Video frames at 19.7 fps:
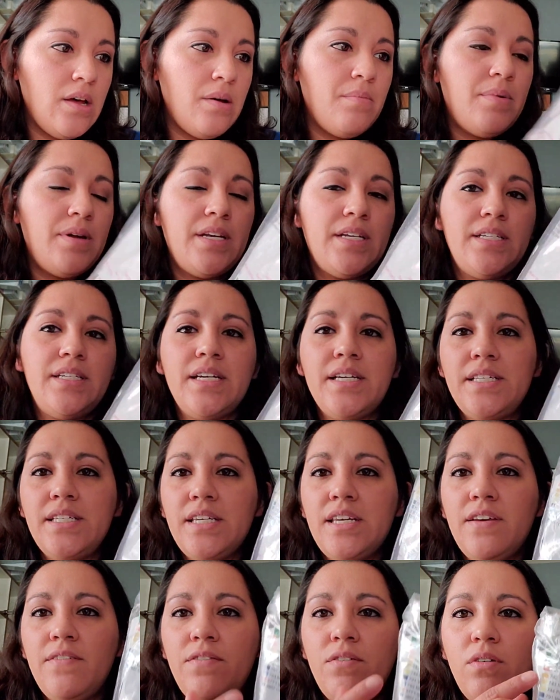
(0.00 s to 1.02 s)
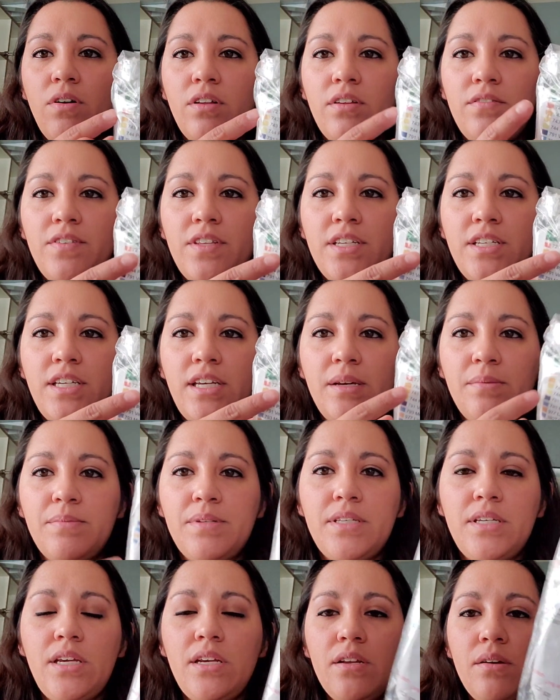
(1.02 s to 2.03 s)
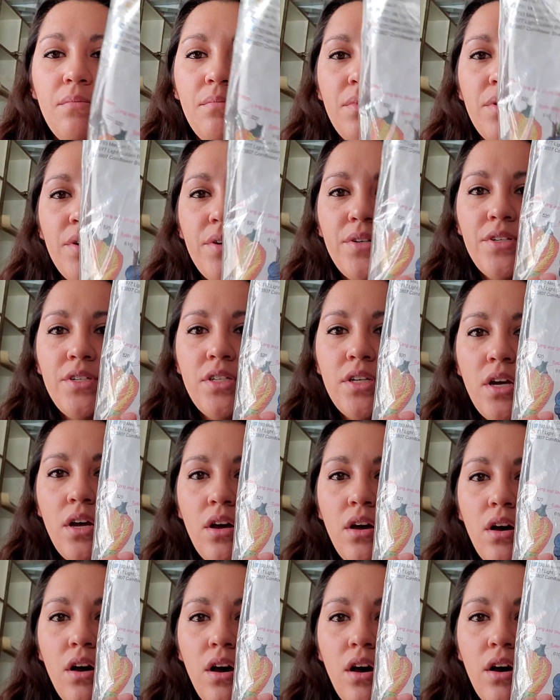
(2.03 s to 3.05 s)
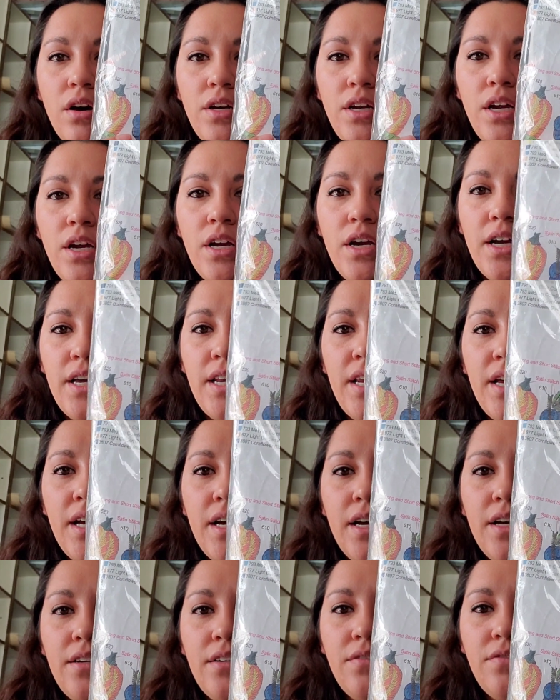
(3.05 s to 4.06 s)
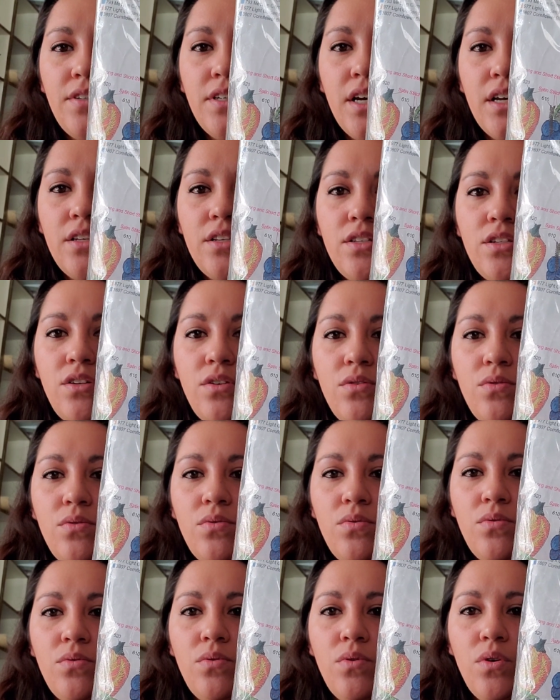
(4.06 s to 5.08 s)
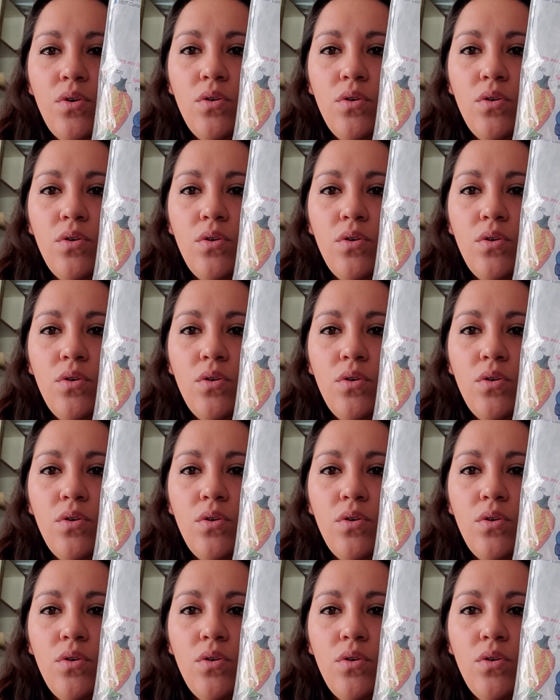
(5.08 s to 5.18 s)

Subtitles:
but it does give you all of the DMC numbers on here, and it kind of tells you